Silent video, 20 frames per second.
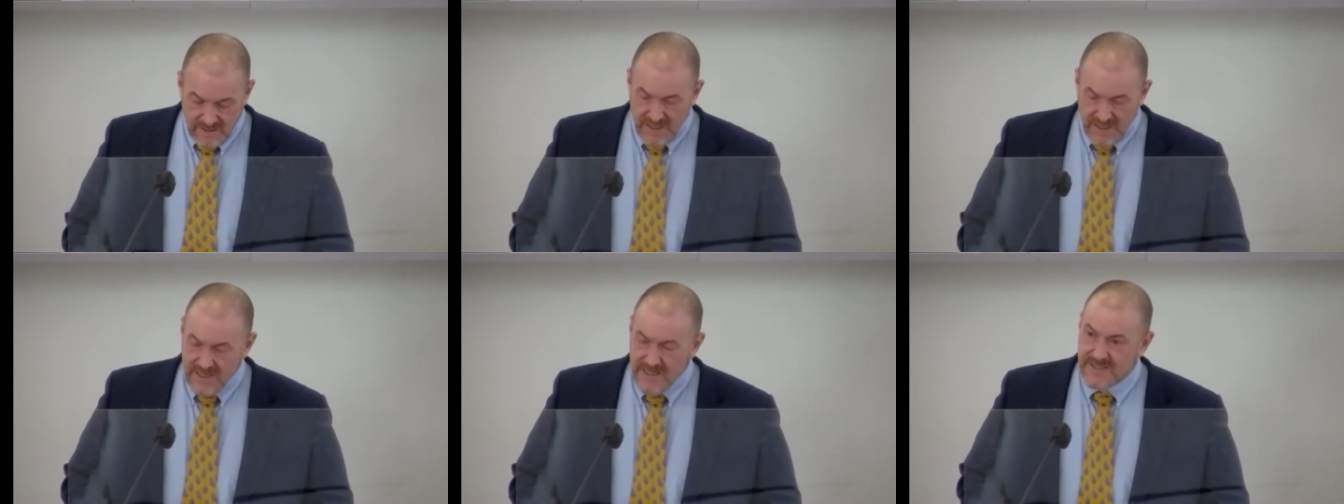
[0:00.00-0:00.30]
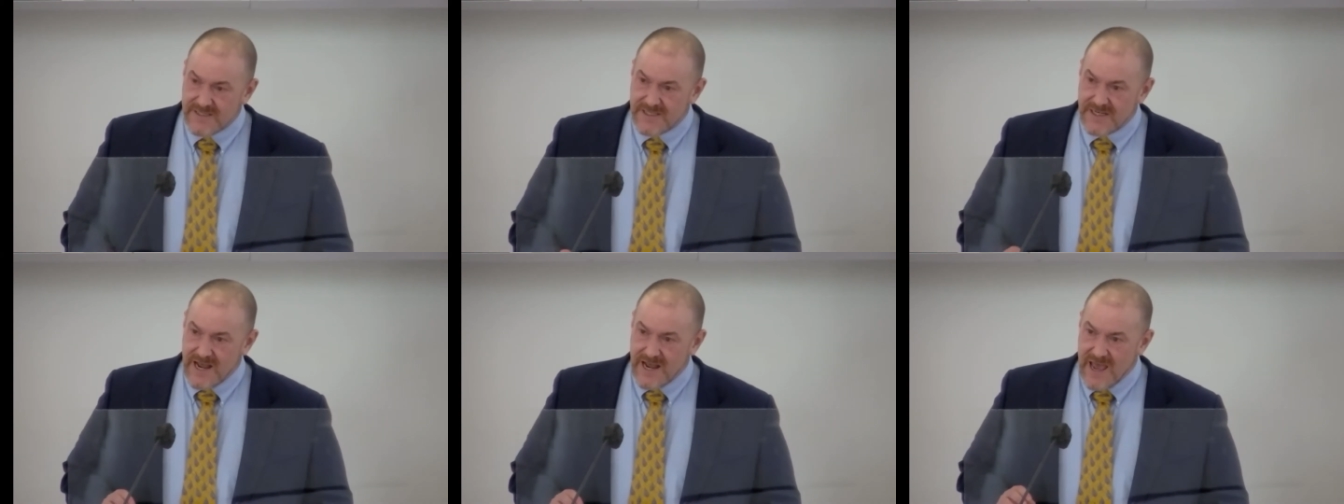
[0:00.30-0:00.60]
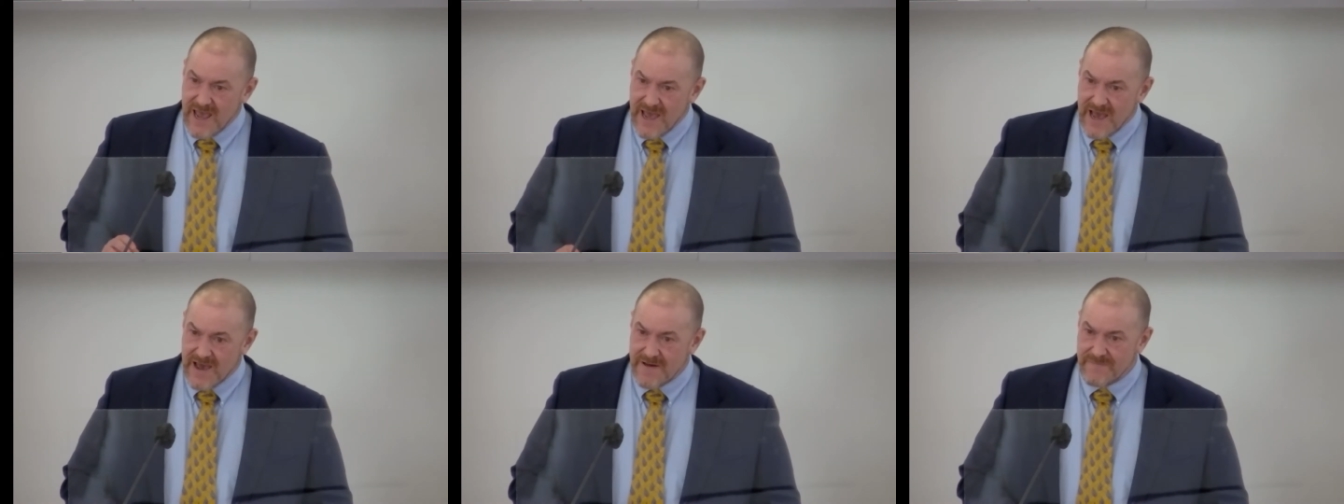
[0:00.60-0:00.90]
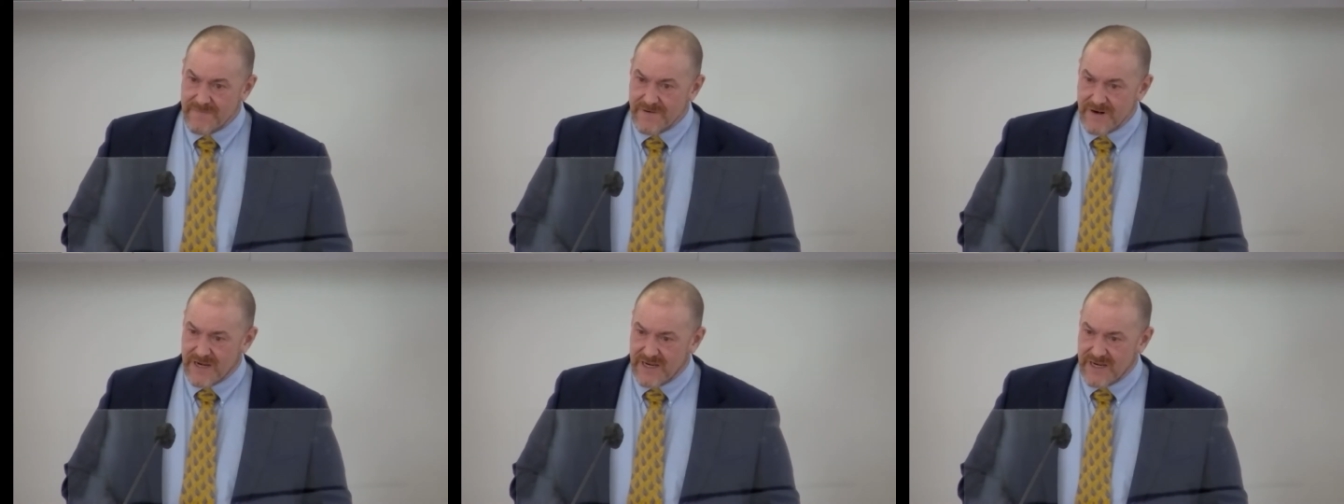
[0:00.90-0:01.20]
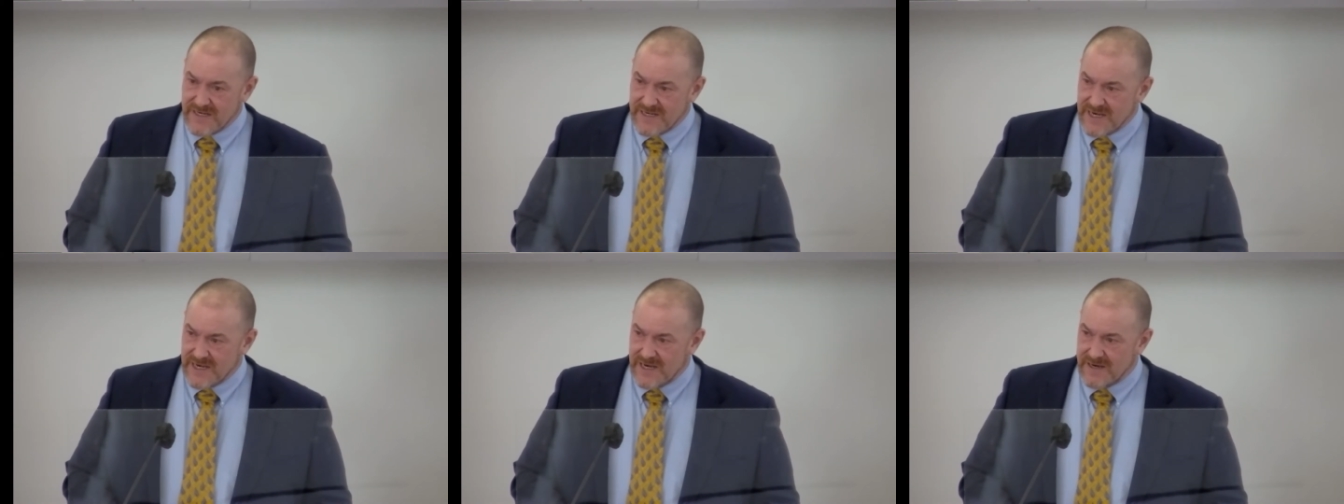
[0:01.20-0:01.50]
It is an
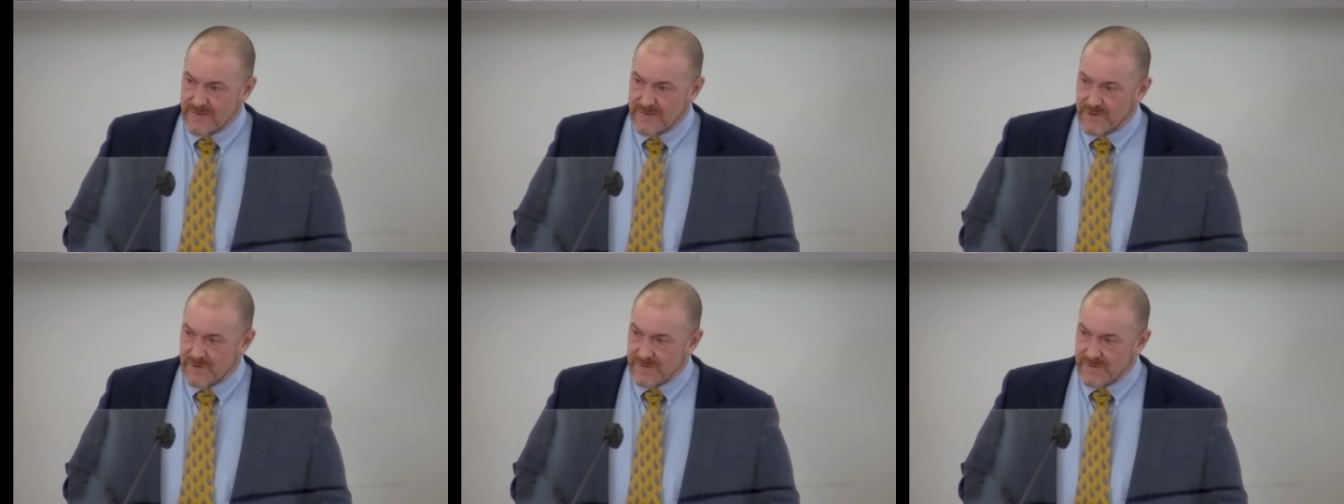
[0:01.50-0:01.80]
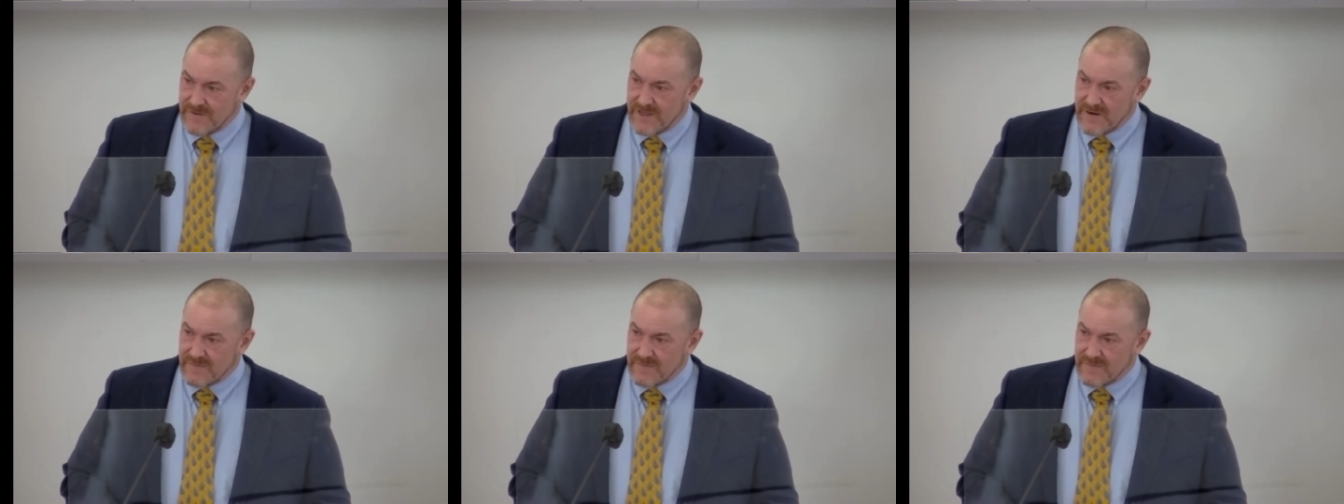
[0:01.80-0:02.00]
African table,